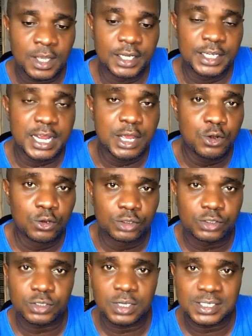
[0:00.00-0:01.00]
the
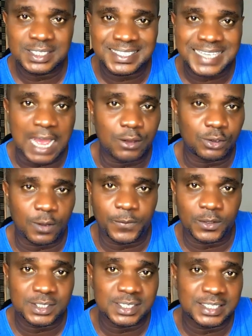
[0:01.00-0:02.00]
root sound of
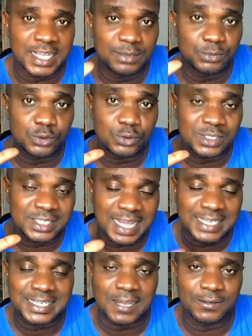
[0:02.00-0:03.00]
your system to
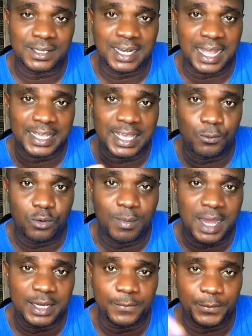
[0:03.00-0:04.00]
start sounding like a
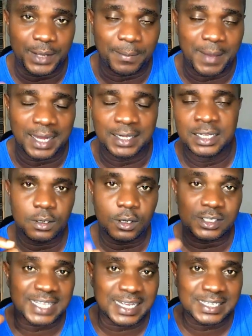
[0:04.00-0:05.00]
woman if you're a man,
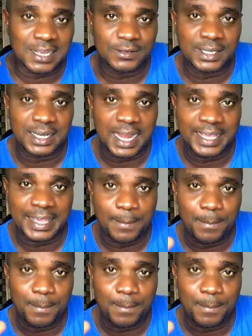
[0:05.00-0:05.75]
or start sounding like a